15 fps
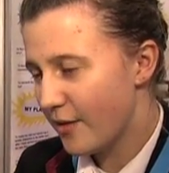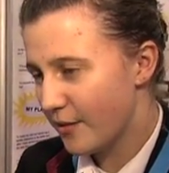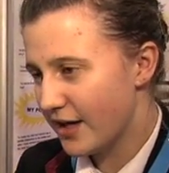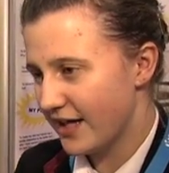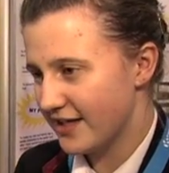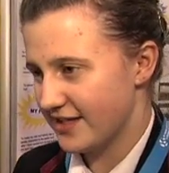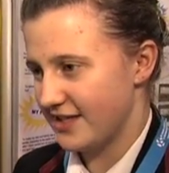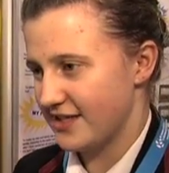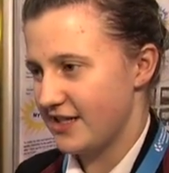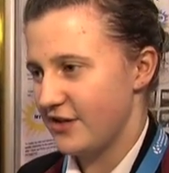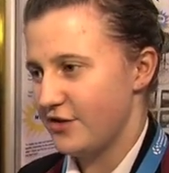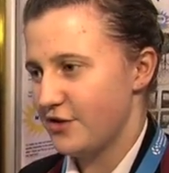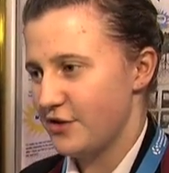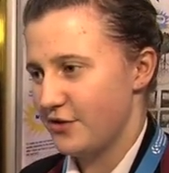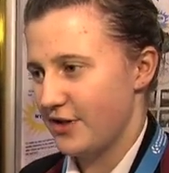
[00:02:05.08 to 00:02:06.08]
I would like to
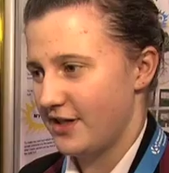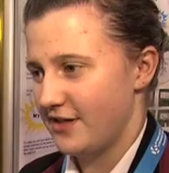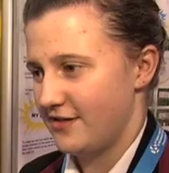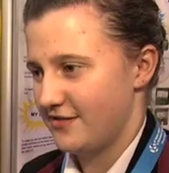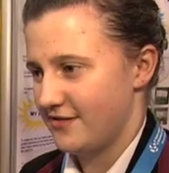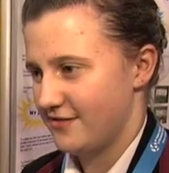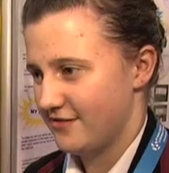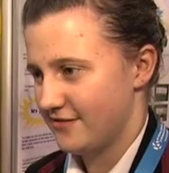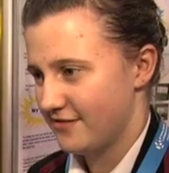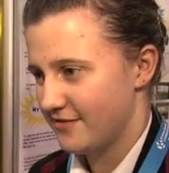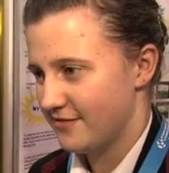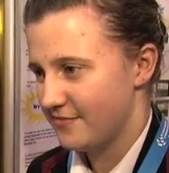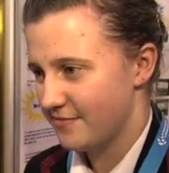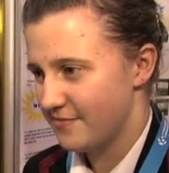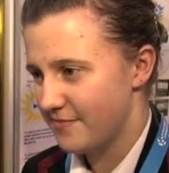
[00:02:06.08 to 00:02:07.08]
continue doing it,
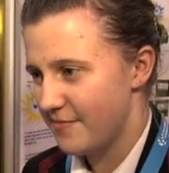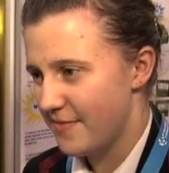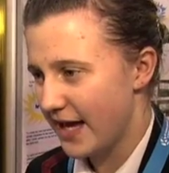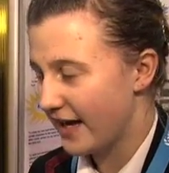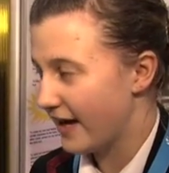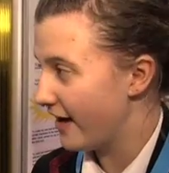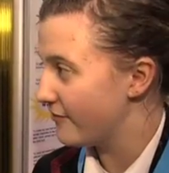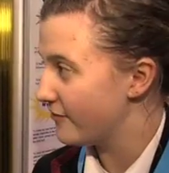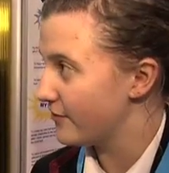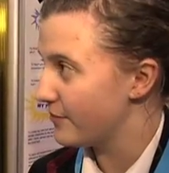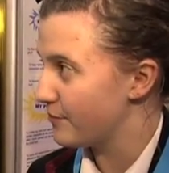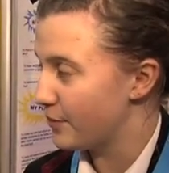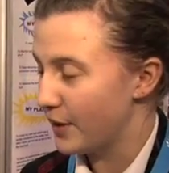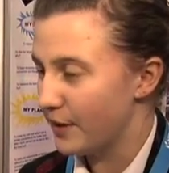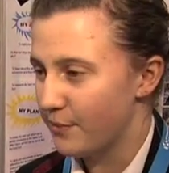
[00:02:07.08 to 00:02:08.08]
make
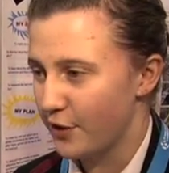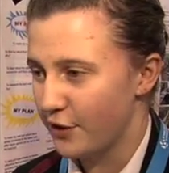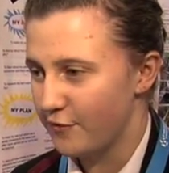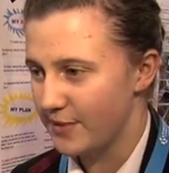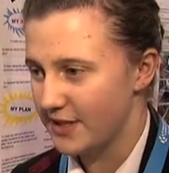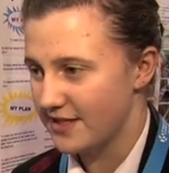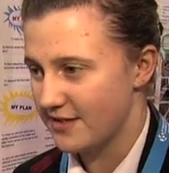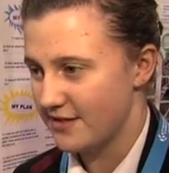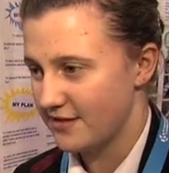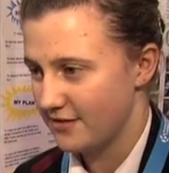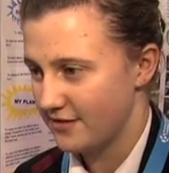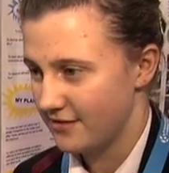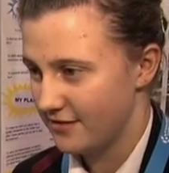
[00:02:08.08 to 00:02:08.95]
improvements.